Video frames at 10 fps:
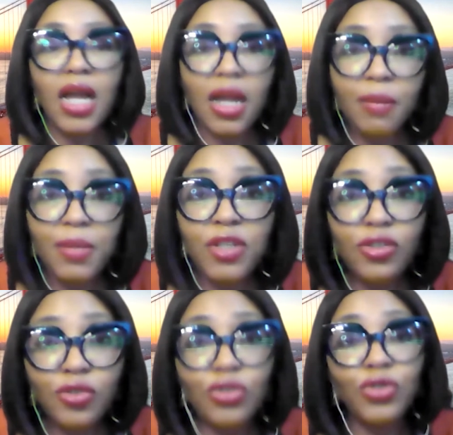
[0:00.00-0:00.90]
be
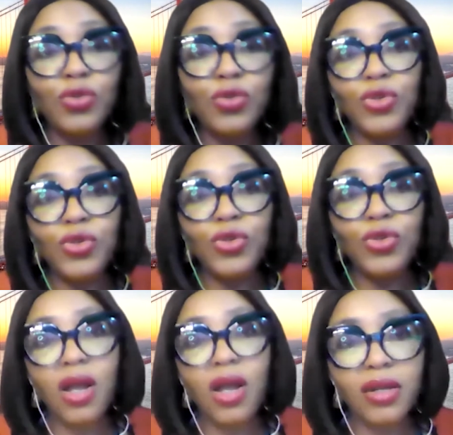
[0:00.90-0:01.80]
true to who you are.
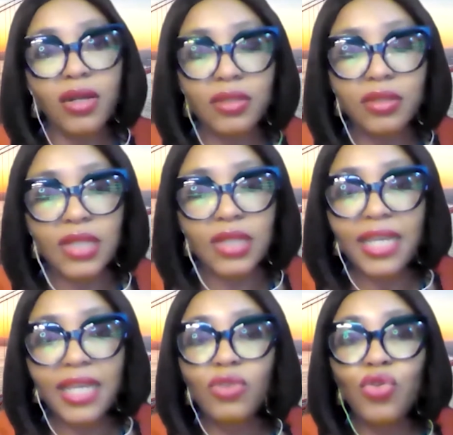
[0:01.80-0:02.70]
Like,
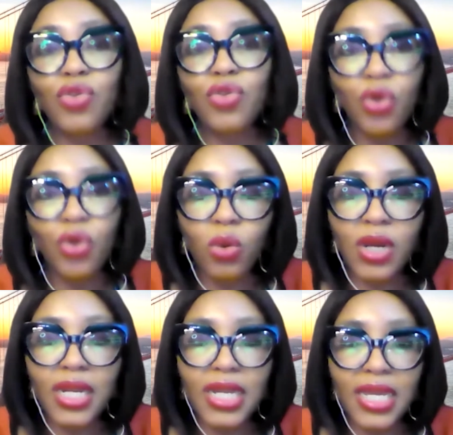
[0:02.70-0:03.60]
know what
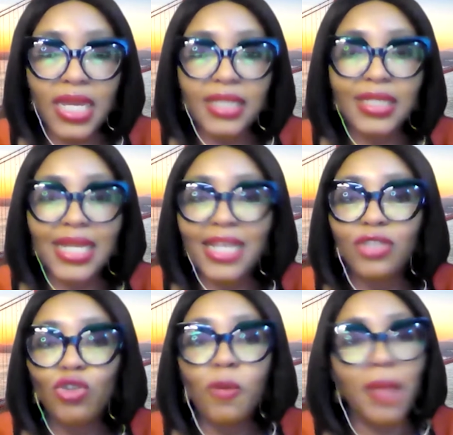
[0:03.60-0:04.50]
it is that is your
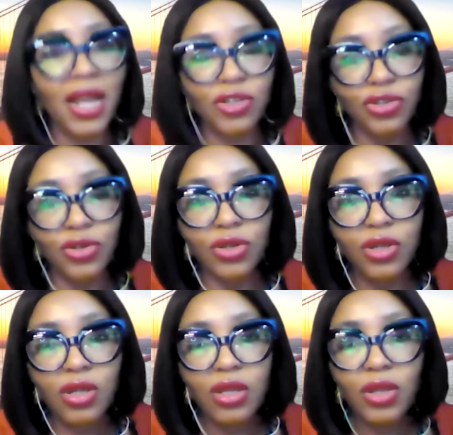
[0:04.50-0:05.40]
passion.
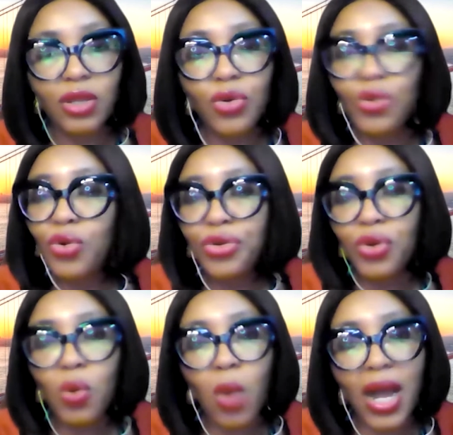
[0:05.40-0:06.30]
Know your
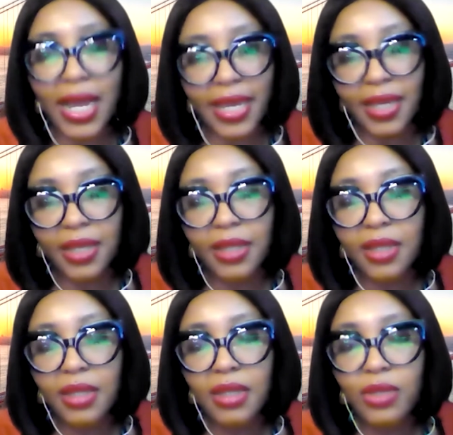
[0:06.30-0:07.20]
why.
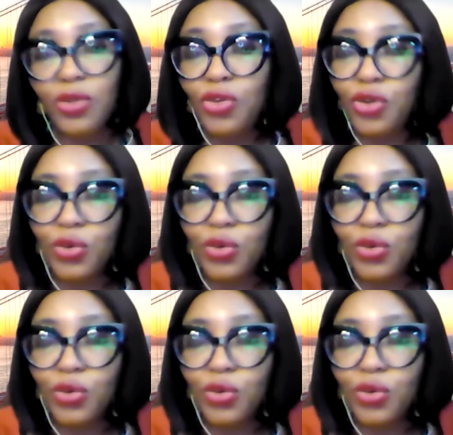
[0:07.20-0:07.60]
Know